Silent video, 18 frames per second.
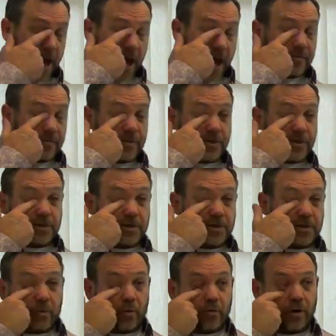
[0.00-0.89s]
at
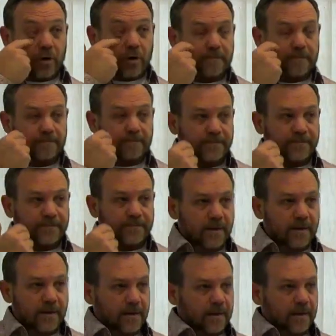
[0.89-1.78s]
this point,
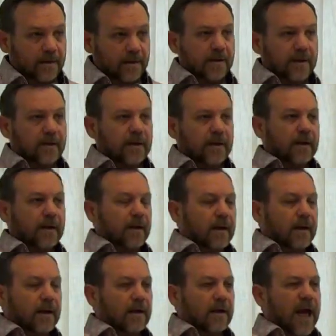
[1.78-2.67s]

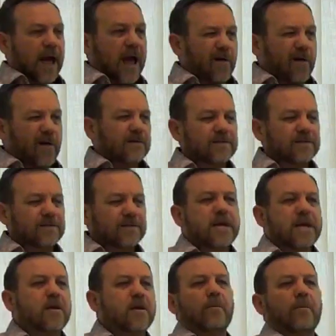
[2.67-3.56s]
have us
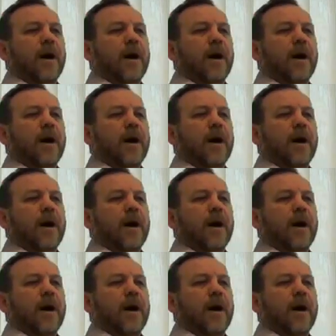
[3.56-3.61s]
think